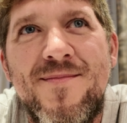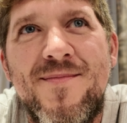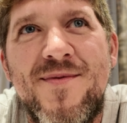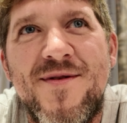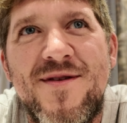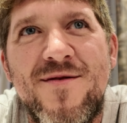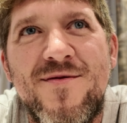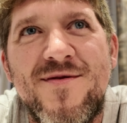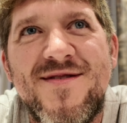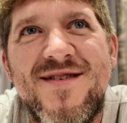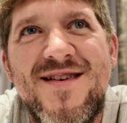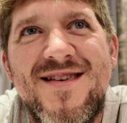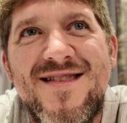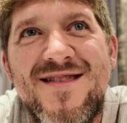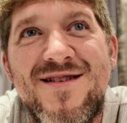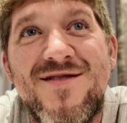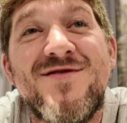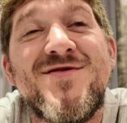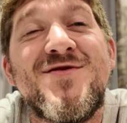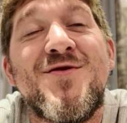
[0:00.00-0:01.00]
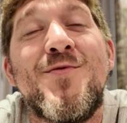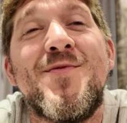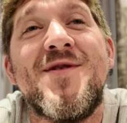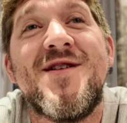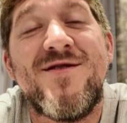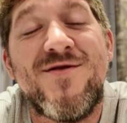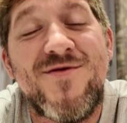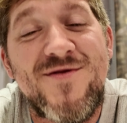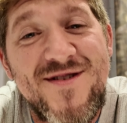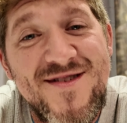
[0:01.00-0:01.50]
But there's so
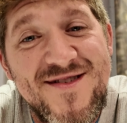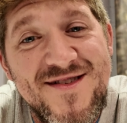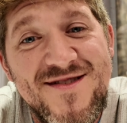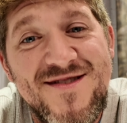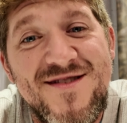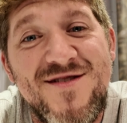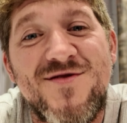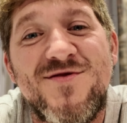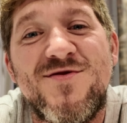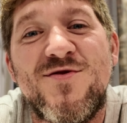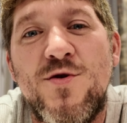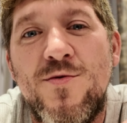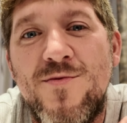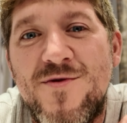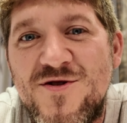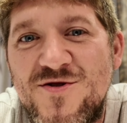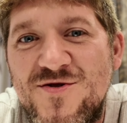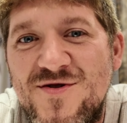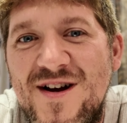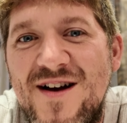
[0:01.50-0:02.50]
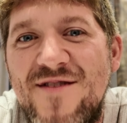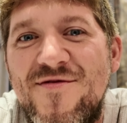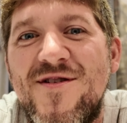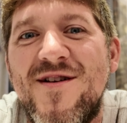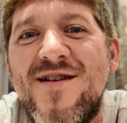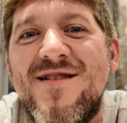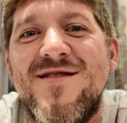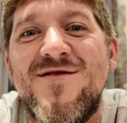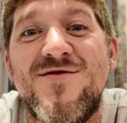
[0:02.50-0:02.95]
many noises. There's so much traffic.